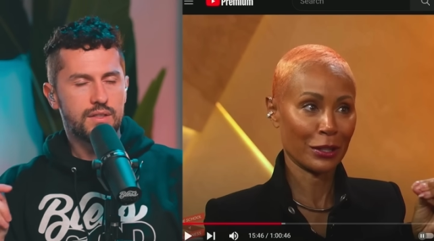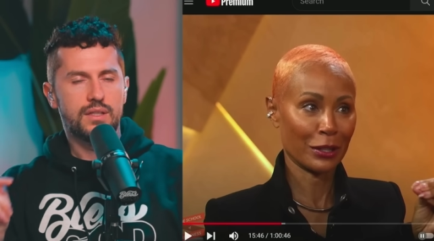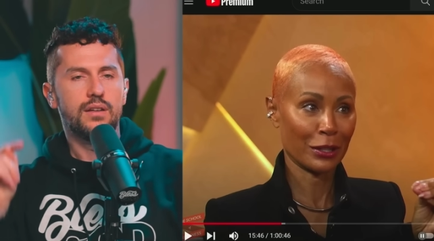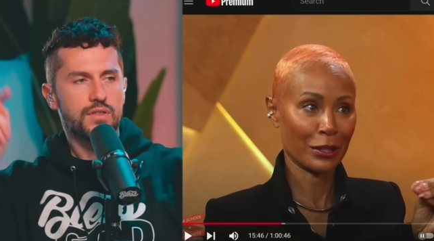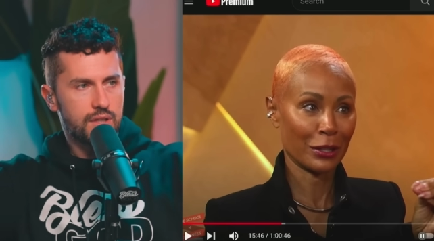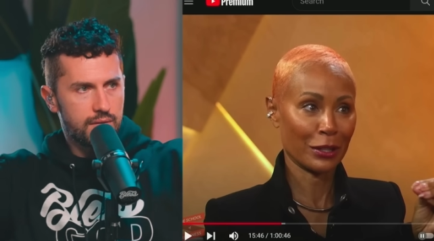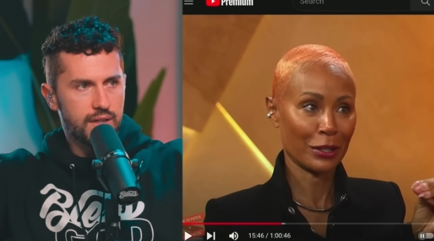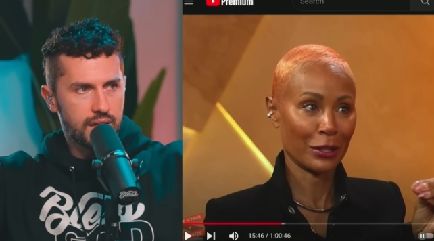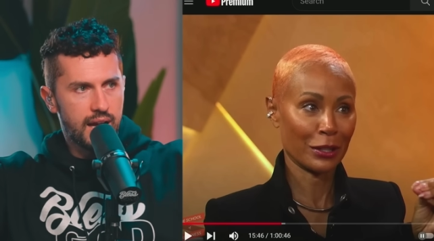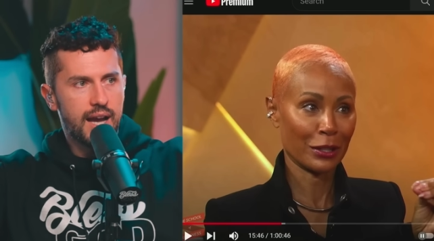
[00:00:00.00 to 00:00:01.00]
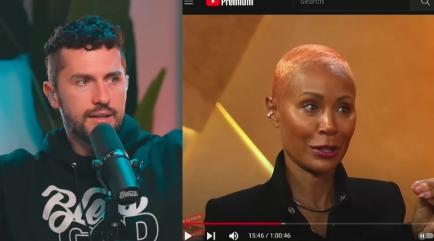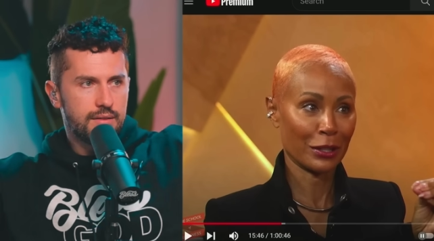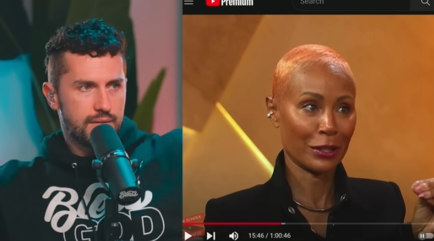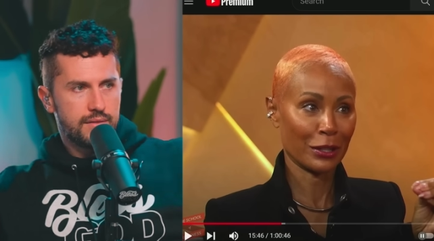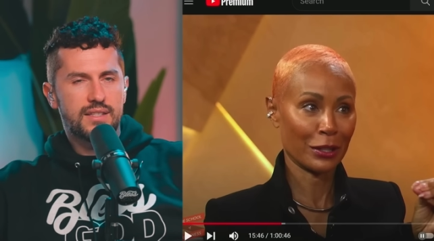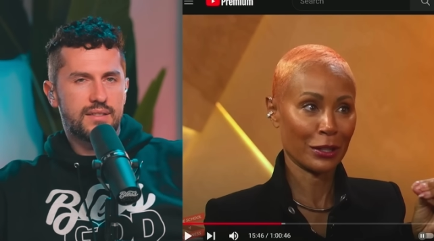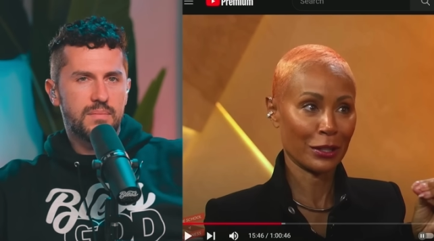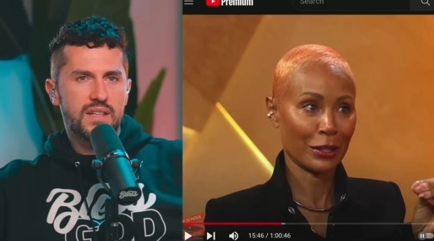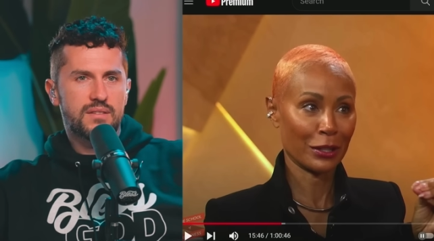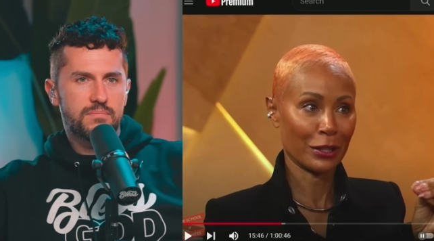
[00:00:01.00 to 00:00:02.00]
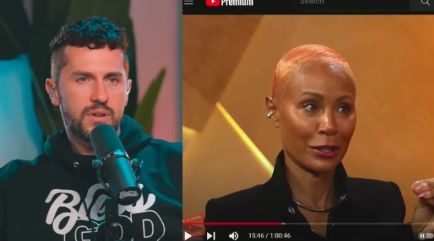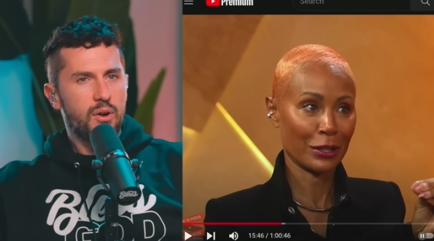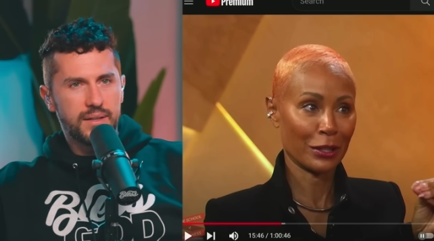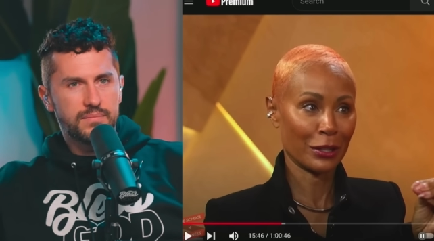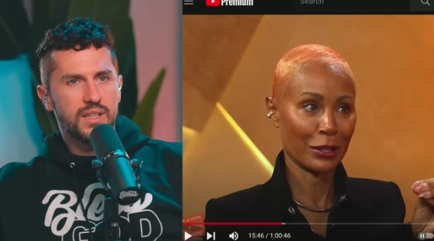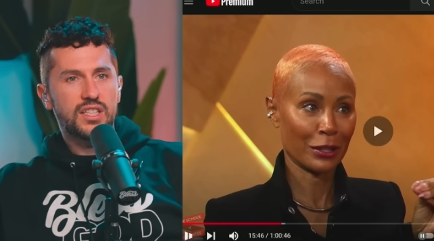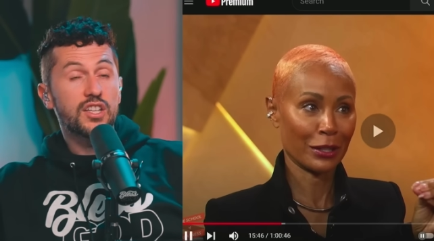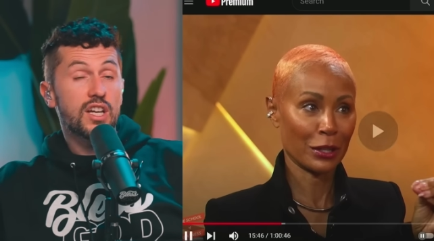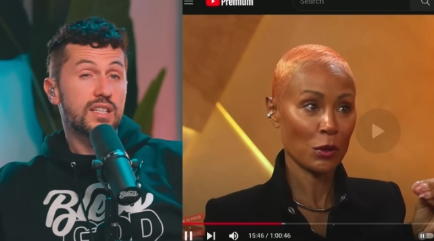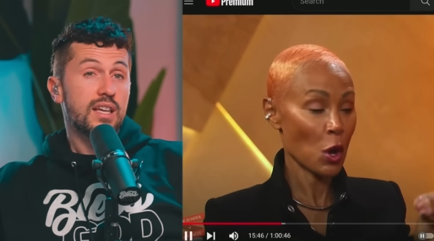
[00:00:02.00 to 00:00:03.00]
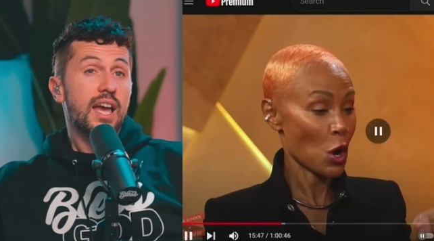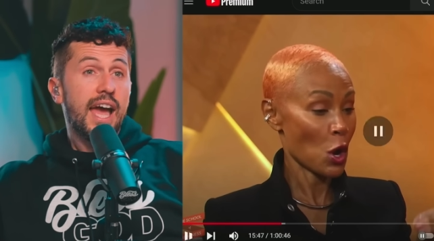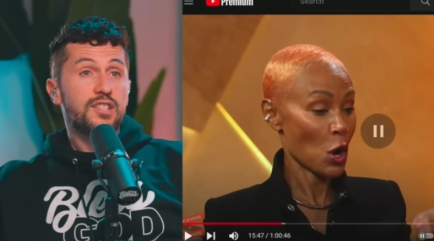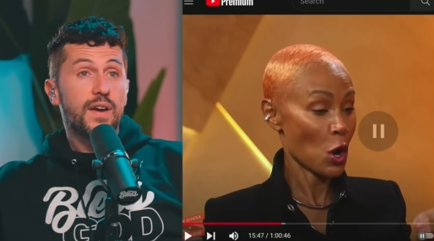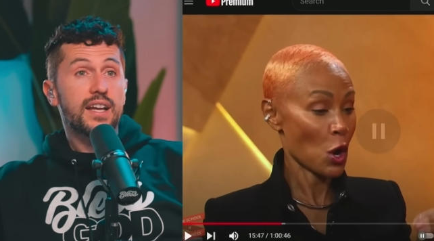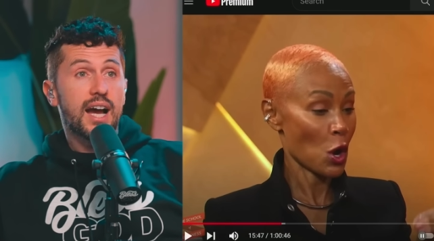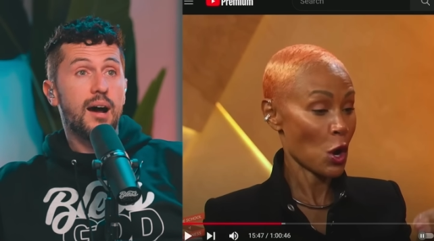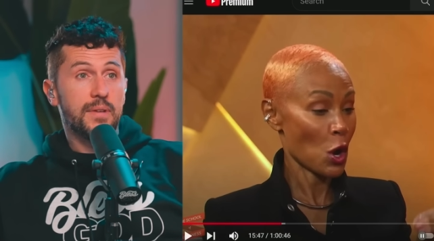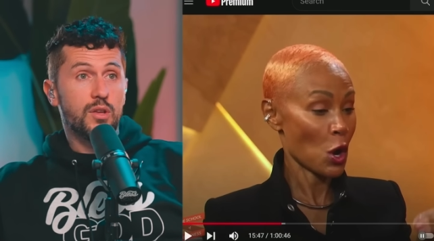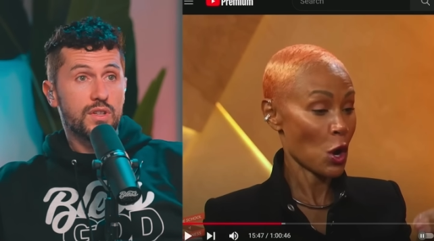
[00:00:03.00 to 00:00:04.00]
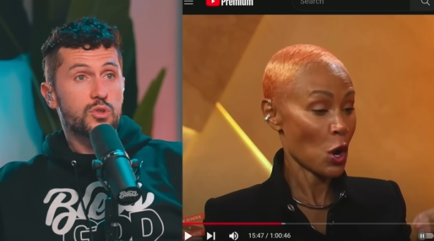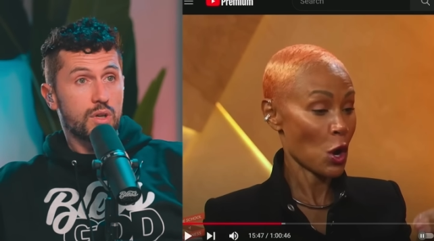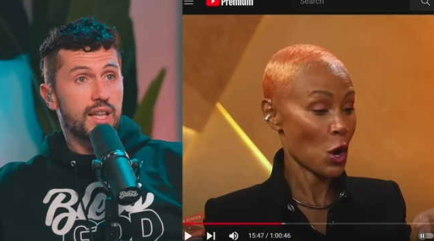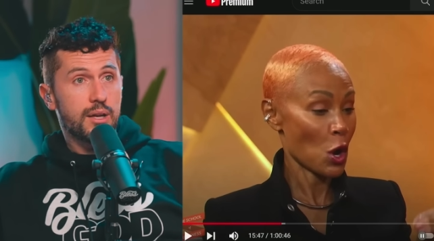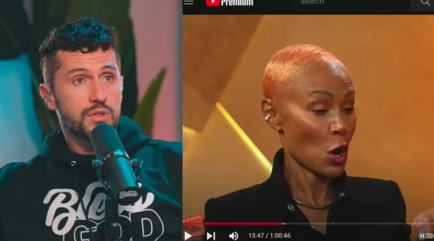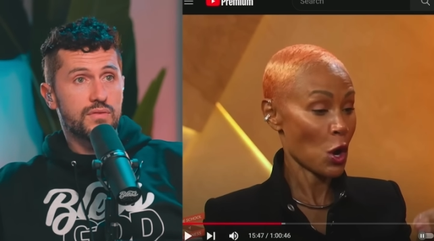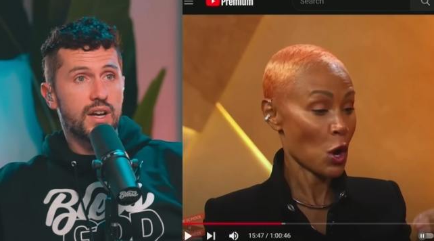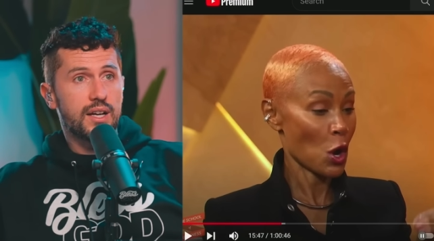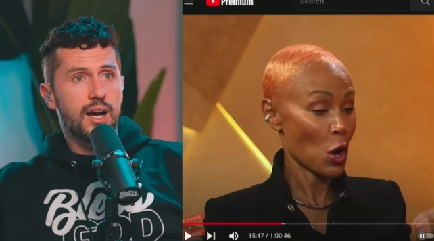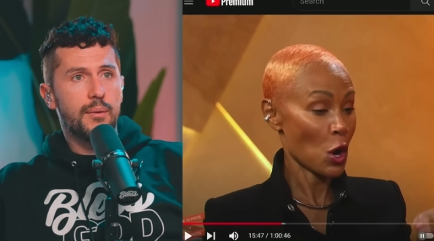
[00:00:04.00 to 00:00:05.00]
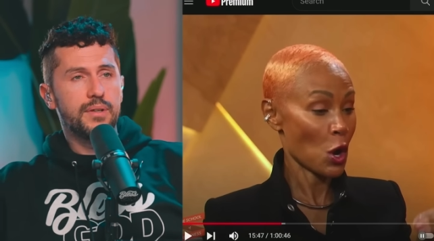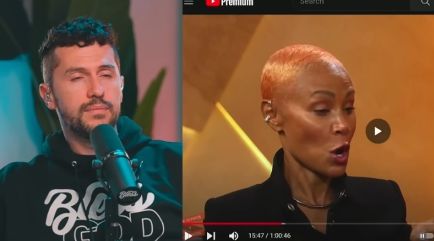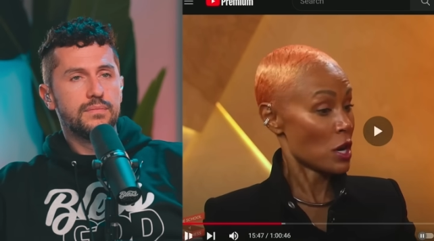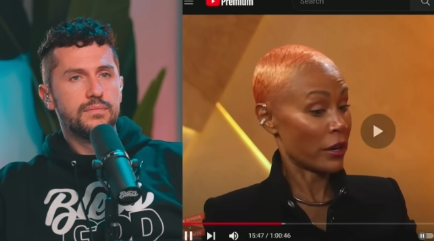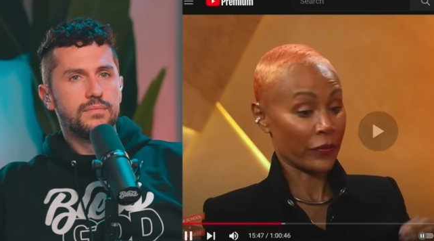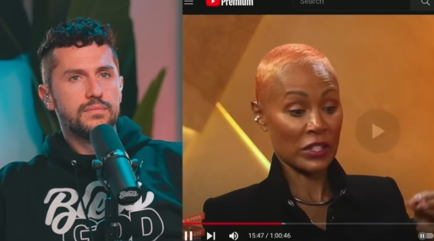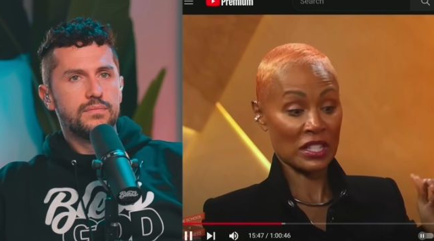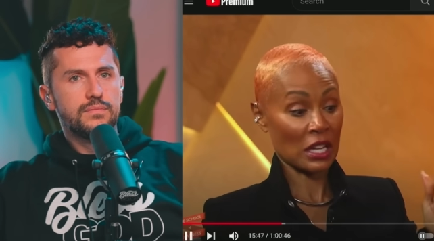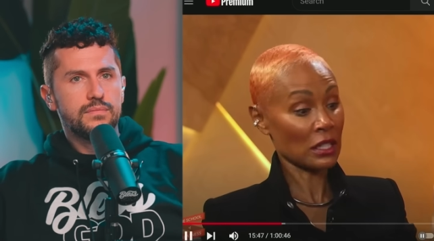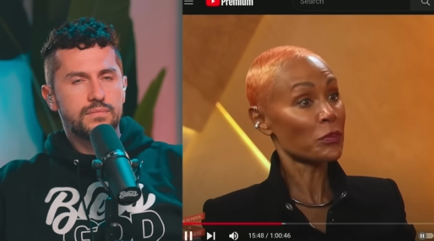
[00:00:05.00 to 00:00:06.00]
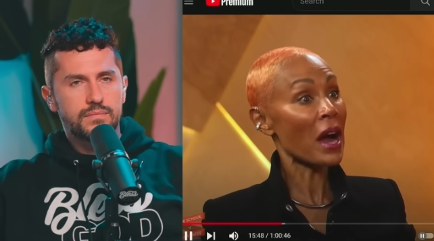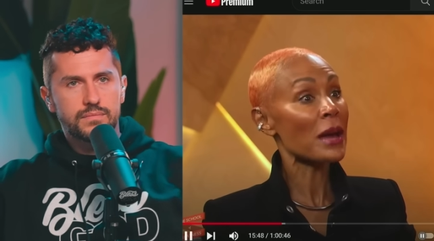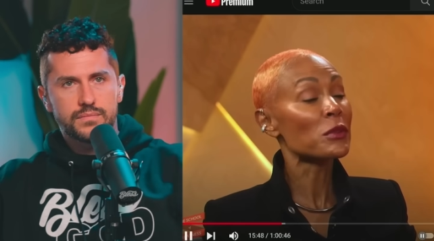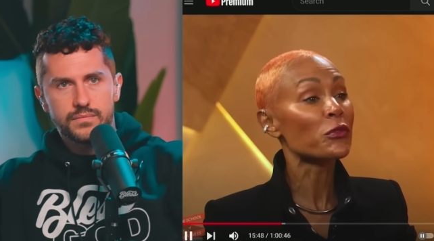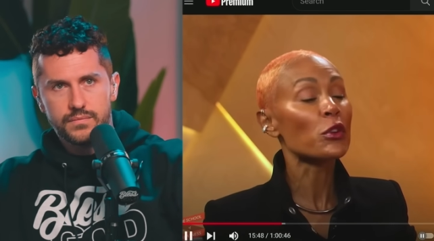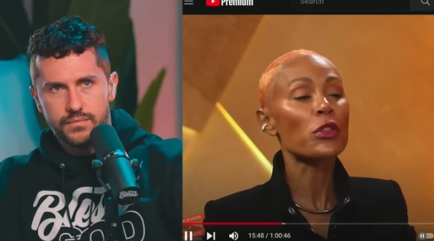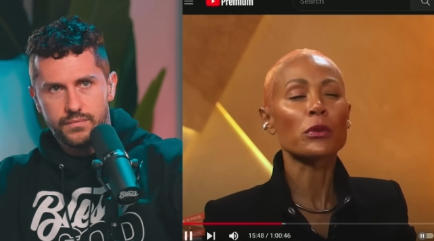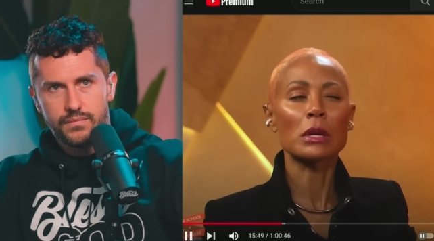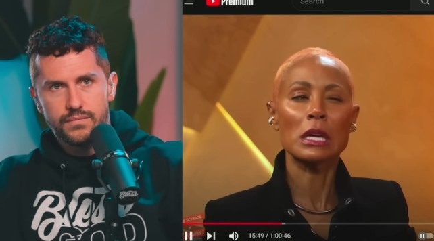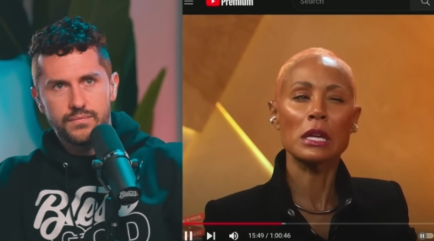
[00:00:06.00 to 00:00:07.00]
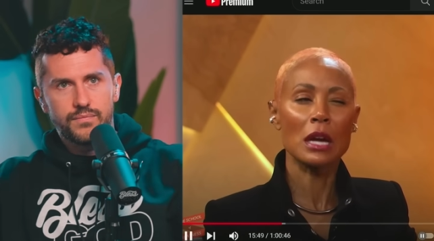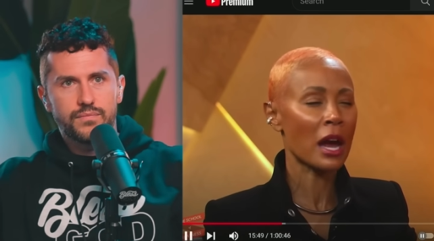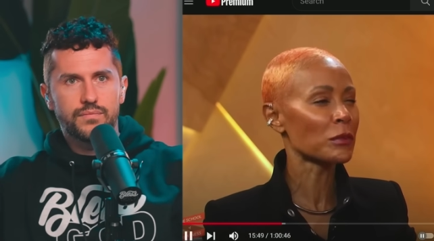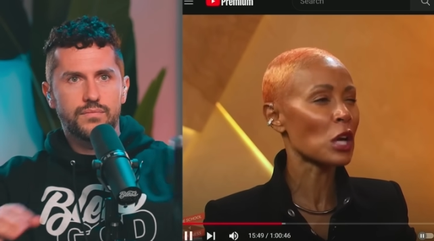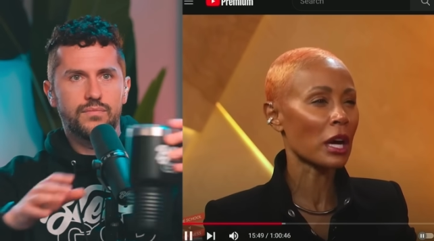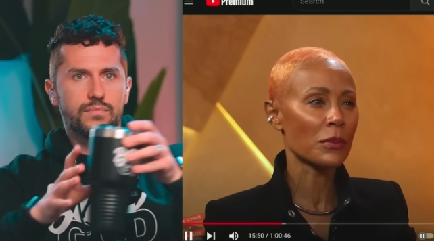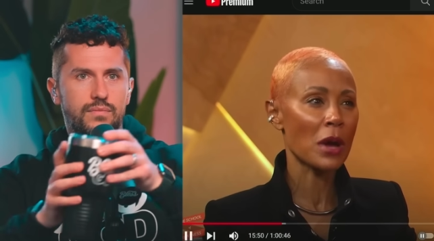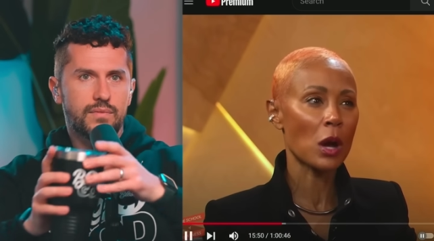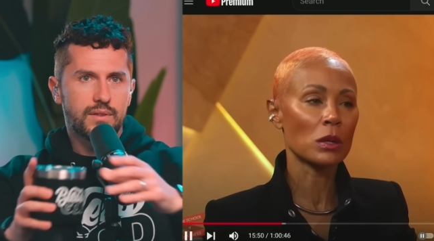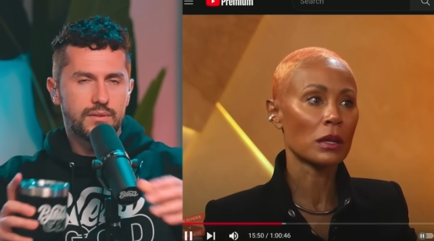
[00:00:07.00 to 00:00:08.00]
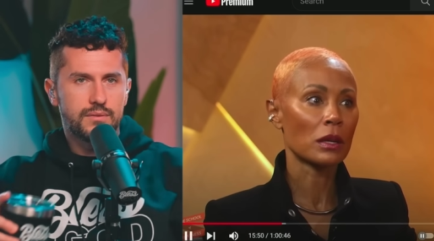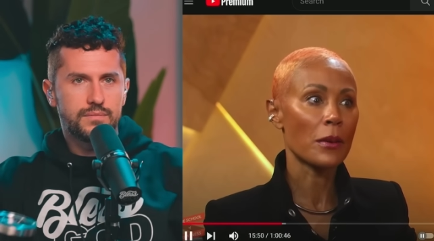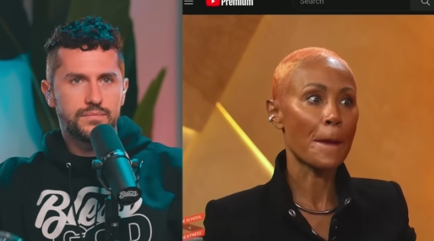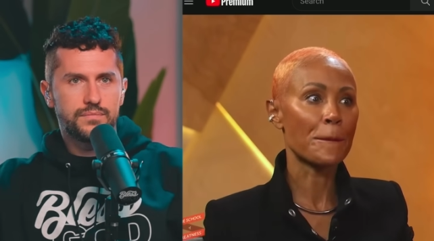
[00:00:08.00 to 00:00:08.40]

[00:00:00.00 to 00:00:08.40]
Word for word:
Speaker 1: instead of serving God. It's it's go ahead. It's it's, it's, it's very common though. This sort of language is very common
Speaker 2: studied the Bible for three. I'm talking about